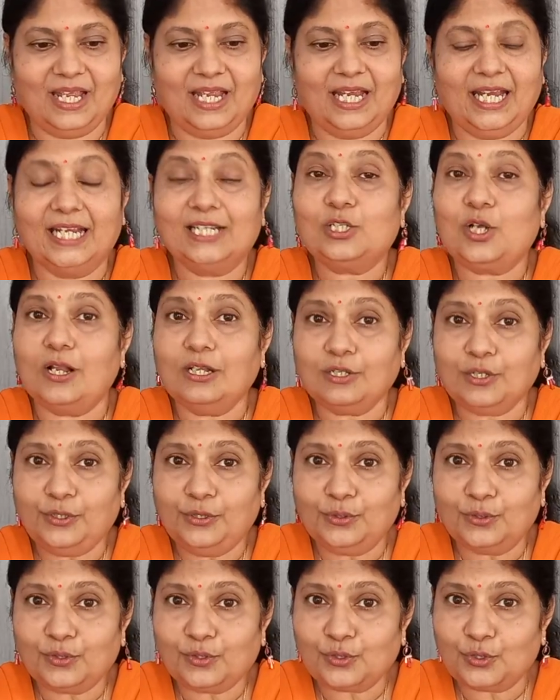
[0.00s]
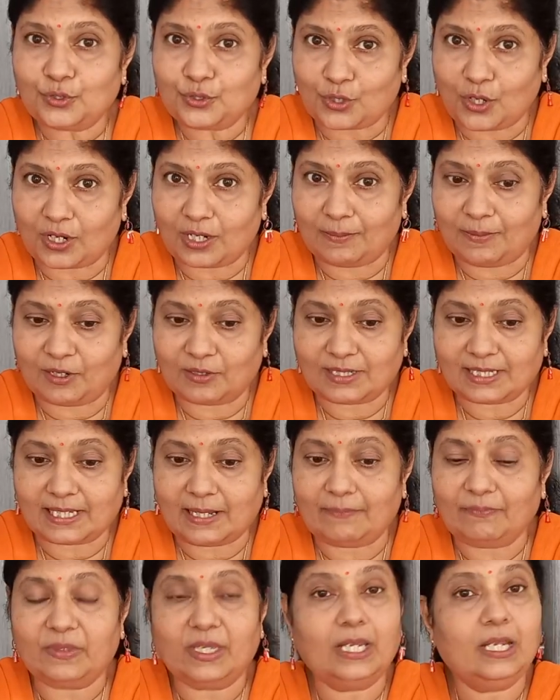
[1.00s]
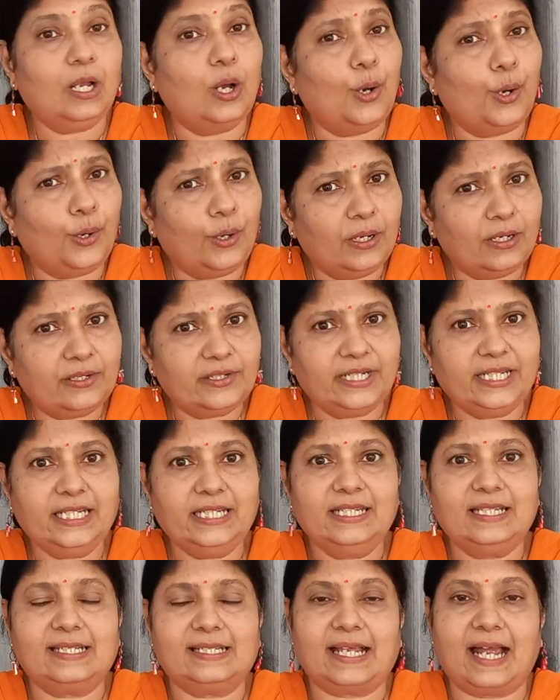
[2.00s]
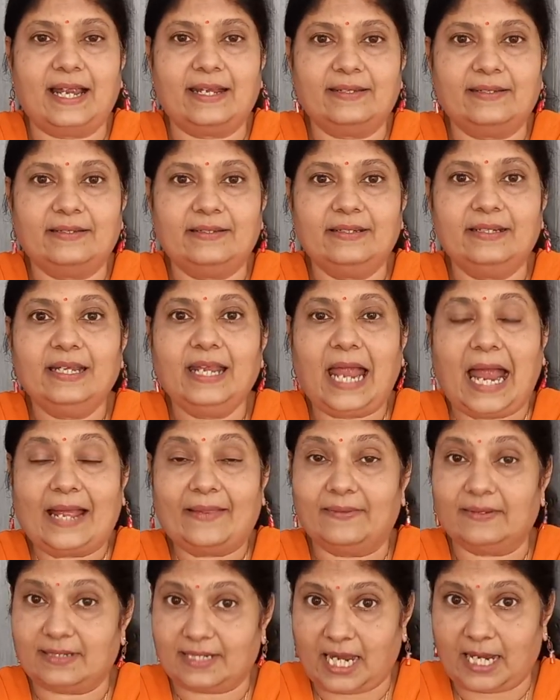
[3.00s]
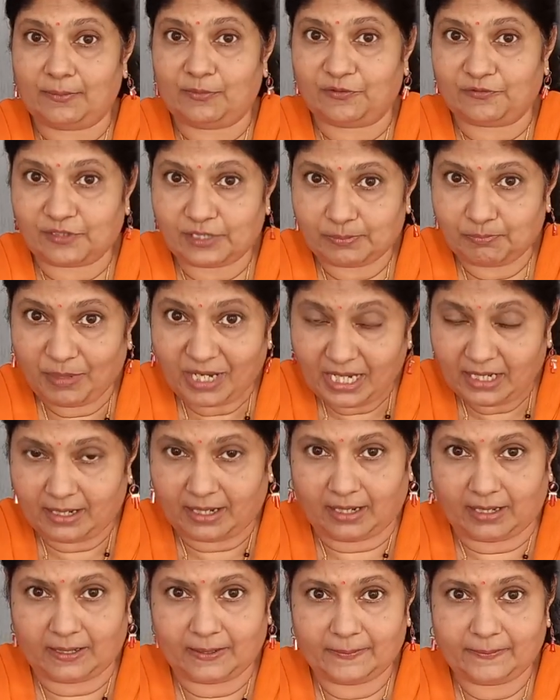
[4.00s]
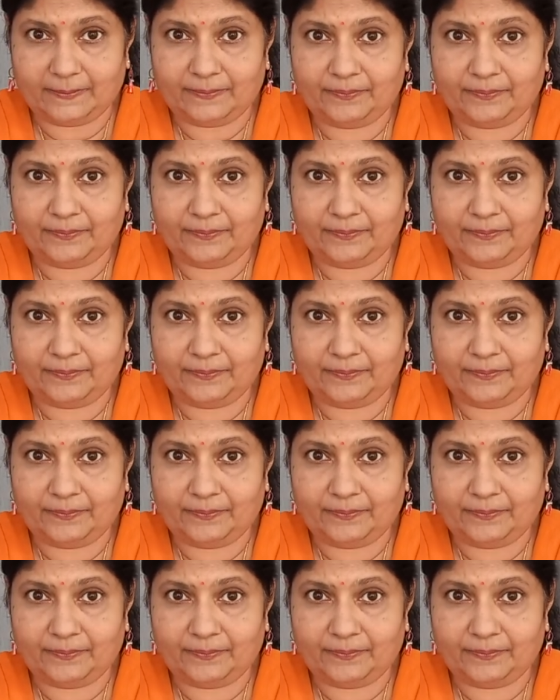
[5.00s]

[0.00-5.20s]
It's also used to talk about something already decided at the time of speaking.